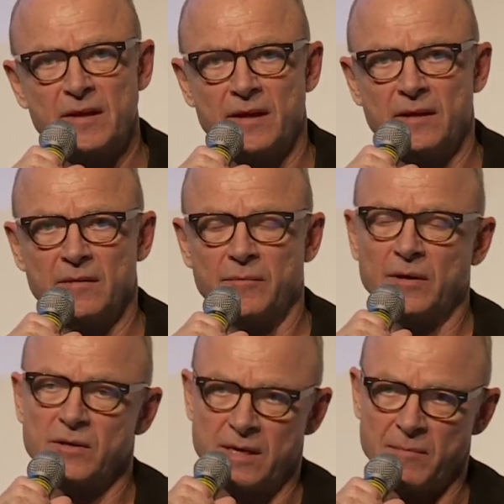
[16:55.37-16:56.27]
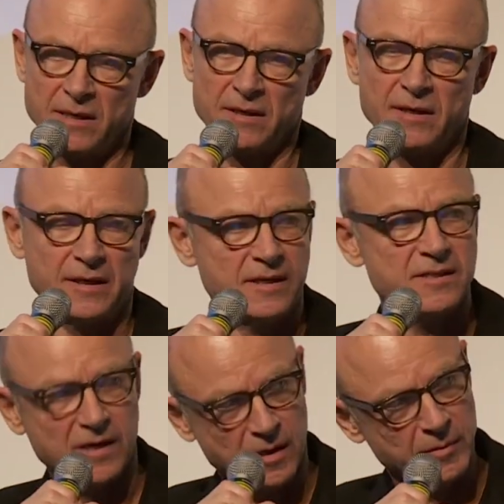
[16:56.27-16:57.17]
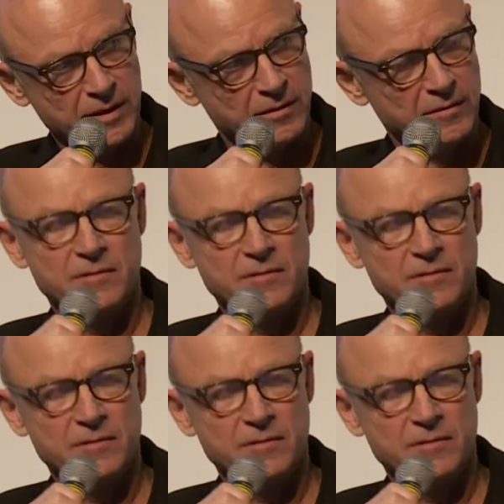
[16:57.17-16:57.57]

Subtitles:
And because Amanda is Sami,